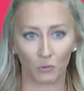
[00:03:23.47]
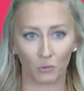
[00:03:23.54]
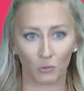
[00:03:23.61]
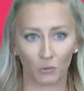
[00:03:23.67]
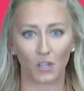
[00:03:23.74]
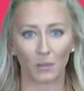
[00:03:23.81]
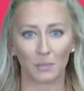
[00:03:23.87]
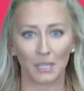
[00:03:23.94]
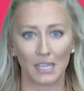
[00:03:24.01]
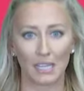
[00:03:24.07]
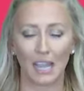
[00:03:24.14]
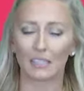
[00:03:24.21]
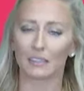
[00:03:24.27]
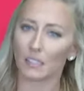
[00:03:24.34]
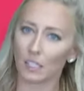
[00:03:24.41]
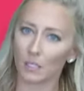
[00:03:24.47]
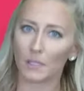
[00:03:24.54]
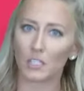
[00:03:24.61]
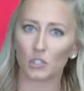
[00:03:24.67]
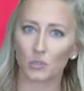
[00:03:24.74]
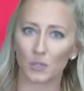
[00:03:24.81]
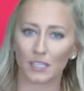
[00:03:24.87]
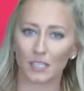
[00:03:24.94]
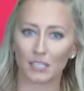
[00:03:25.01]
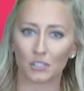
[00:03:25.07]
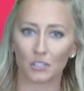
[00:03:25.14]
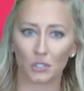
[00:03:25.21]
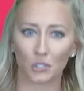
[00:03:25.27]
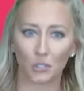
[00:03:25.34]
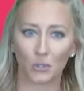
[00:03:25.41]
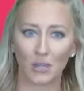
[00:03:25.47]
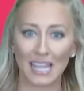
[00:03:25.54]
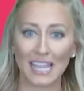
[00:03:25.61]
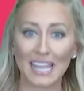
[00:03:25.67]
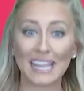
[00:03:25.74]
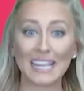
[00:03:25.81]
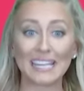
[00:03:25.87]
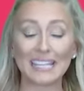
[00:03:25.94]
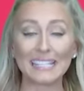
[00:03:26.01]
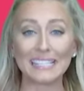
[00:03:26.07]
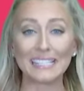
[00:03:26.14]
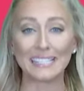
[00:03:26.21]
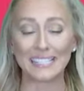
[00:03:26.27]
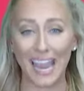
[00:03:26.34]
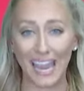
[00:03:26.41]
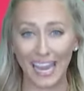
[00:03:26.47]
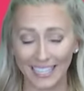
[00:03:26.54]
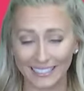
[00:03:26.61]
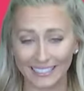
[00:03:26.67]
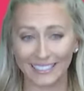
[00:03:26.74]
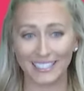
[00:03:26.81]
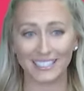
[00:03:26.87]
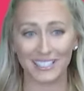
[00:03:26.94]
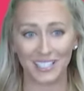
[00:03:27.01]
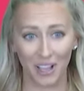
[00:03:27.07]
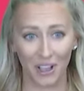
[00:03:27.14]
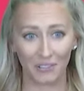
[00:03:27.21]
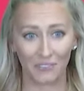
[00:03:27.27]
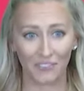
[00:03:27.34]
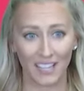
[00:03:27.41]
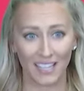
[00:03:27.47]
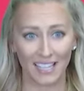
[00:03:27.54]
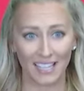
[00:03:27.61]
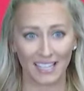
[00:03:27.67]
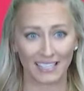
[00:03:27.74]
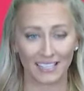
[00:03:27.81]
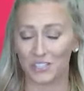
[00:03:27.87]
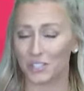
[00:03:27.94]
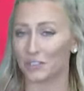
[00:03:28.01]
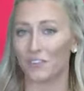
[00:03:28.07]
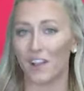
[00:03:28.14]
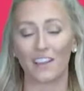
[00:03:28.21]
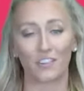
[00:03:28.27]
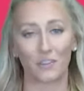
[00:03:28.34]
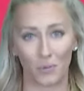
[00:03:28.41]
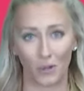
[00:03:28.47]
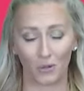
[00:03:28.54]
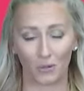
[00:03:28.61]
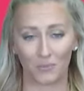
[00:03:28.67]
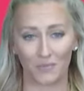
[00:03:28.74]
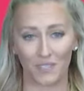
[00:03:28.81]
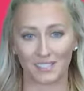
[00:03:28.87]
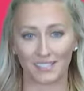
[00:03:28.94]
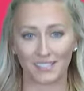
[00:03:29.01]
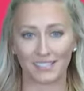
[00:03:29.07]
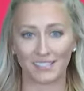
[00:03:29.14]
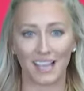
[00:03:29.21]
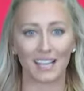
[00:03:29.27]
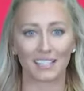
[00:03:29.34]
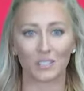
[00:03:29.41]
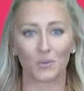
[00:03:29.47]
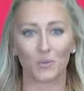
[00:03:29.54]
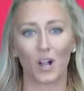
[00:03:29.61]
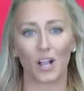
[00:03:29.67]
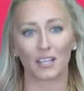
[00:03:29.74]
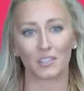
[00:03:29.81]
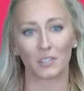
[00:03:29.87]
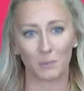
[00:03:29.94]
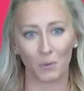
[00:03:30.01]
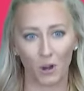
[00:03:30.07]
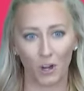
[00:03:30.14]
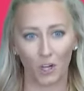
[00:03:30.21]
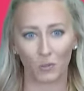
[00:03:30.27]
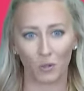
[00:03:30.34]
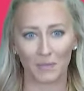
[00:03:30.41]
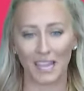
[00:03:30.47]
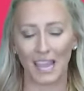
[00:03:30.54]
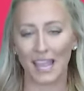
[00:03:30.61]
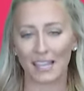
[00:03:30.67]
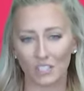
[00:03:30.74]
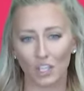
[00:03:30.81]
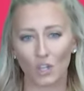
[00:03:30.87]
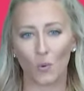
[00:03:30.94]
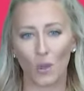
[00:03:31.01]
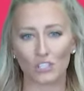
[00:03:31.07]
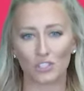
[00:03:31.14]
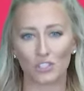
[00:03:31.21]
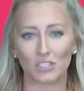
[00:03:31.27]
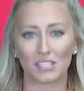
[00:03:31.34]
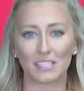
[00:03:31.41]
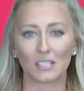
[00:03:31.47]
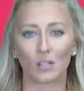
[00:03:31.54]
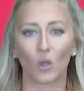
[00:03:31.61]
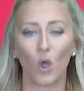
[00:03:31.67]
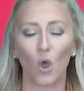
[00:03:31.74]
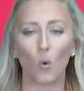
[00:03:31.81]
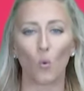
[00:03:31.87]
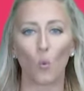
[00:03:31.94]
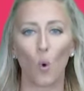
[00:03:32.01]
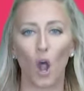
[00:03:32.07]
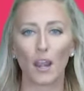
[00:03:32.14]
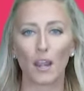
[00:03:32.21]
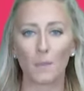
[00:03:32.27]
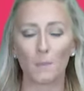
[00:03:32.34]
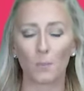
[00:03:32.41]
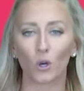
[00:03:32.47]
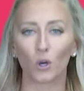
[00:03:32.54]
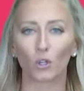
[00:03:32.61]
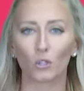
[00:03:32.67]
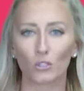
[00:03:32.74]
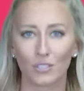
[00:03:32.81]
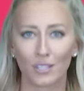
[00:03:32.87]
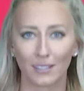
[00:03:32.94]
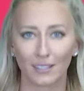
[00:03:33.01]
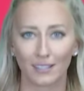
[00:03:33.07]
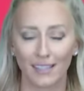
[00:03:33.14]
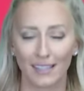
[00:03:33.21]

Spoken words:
From a little bit tricky to insanely tough. It's Survivor mode. This is not a walk in the park. We'll be asking questions until one person